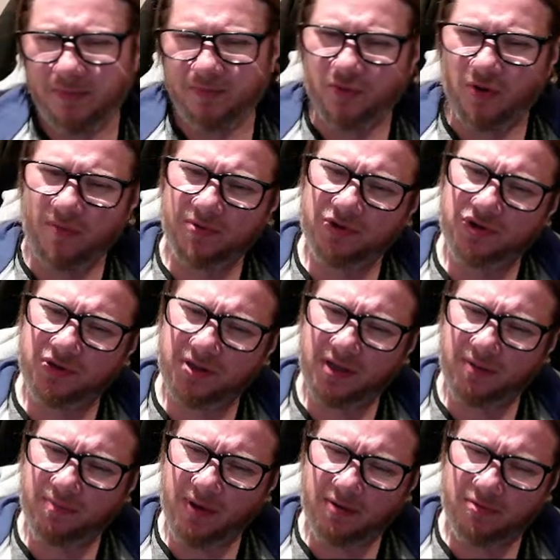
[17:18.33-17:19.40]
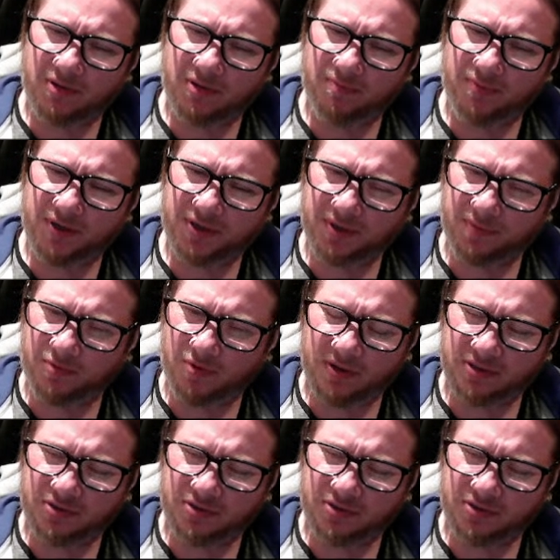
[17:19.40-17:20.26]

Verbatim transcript: probably you should take back with the bishop, right?